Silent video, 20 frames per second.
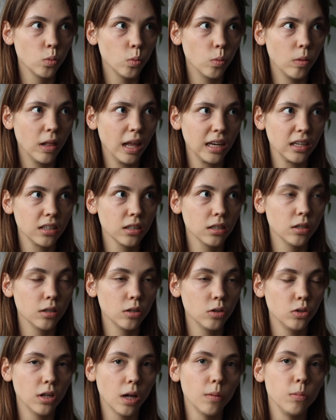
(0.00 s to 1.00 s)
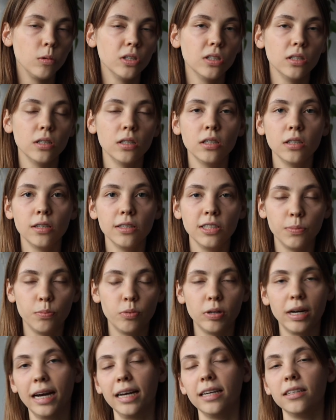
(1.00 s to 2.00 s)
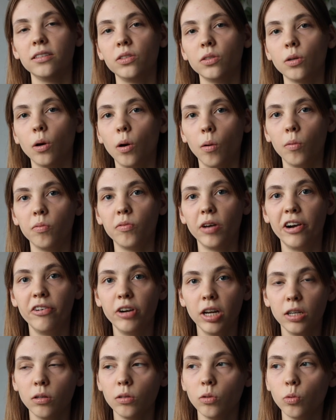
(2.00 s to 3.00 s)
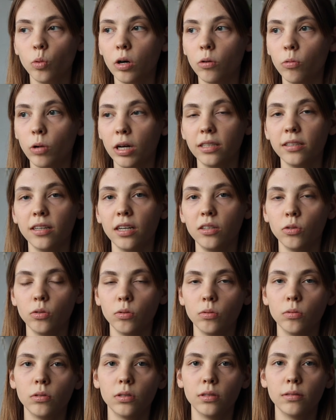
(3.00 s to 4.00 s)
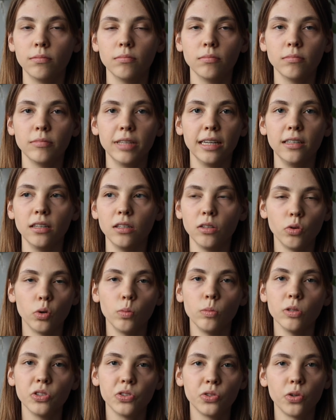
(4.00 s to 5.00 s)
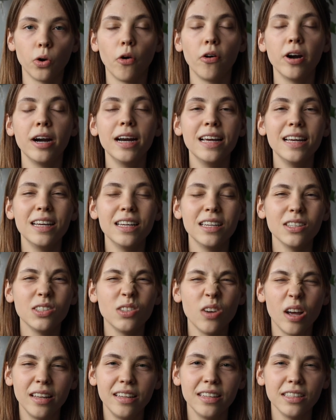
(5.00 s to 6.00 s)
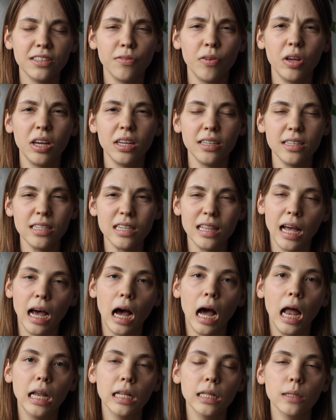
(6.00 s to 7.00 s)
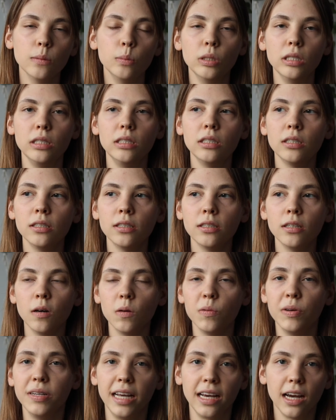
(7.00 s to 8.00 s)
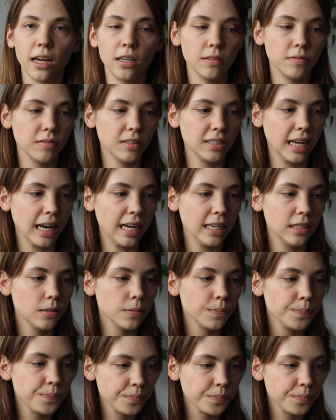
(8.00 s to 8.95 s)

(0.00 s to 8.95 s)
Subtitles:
like double the price of a regular one that you get in a normal store. So this thing is a little bit of a negative side.